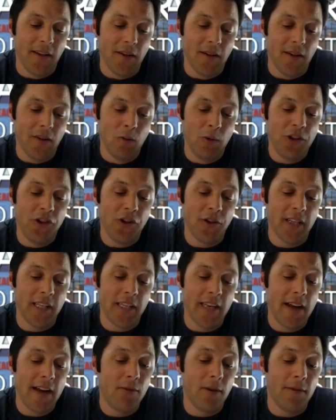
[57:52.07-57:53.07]
which you
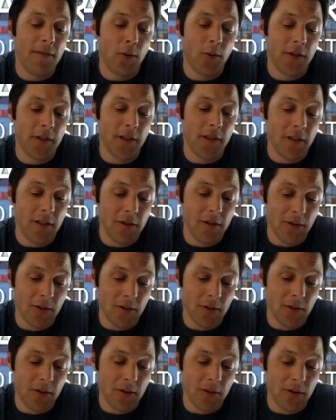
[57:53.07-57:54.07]
can never afford to
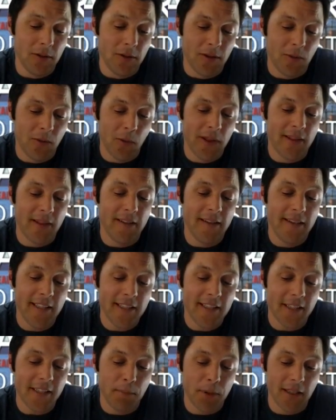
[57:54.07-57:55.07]
lose, with the
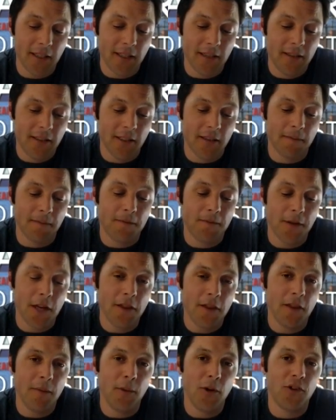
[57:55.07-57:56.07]
discipline to
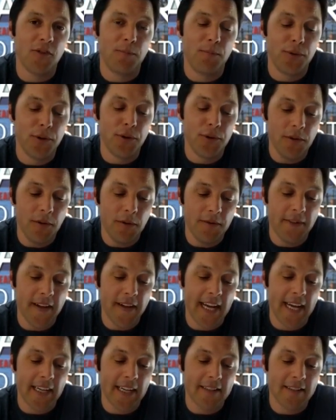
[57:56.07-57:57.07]
confront the most brutal
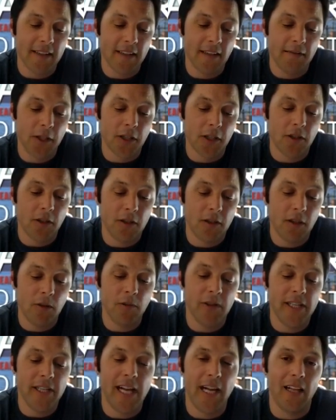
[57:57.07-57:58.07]
facts of your current
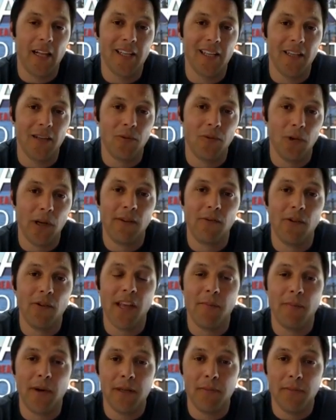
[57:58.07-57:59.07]
reality, whatever they
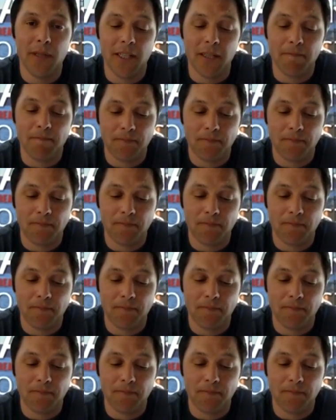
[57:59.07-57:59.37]
might be."